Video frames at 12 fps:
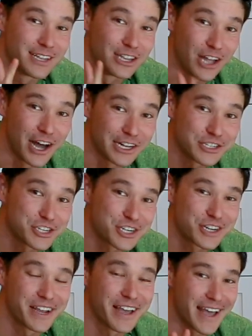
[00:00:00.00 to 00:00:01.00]

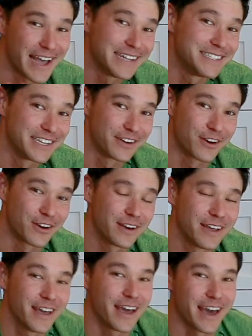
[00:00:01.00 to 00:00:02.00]
lunch and dinner,
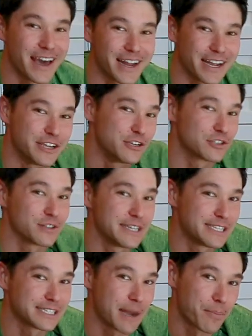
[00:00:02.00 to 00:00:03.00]
and I
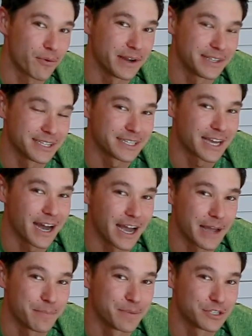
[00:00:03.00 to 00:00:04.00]
usually separate the
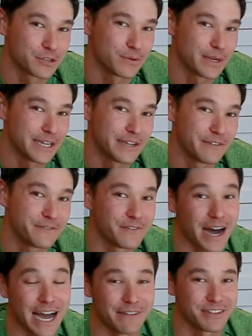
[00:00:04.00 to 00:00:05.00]
time between
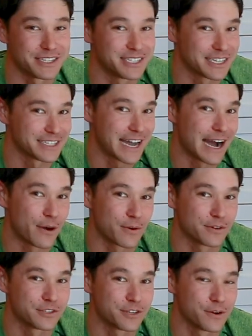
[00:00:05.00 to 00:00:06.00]
5 to 6
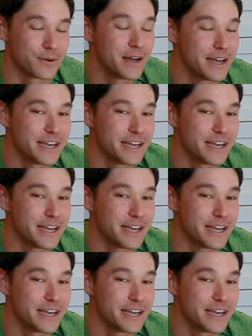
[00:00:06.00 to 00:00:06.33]
hours. So